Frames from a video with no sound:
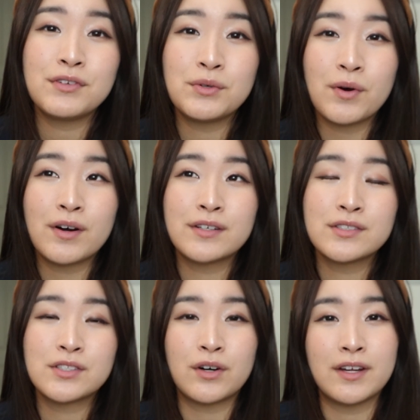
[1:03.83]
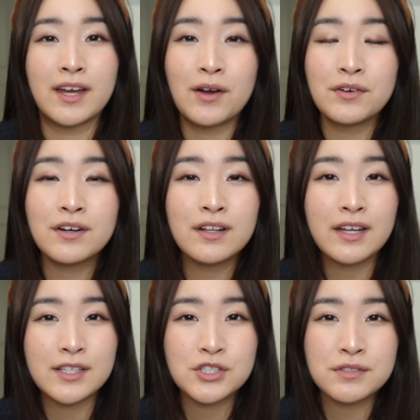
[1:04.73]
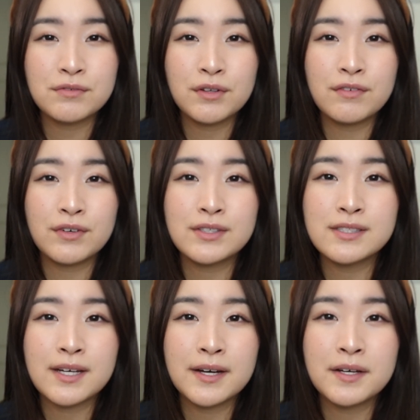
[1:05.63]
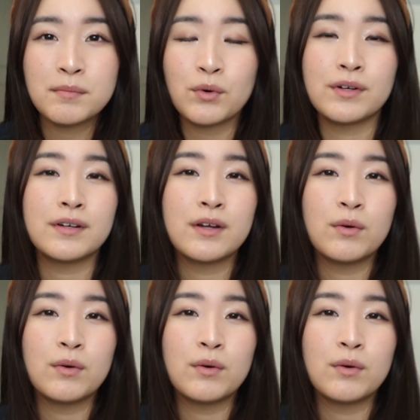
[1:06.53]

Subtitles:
you are starting out your collection for the first time or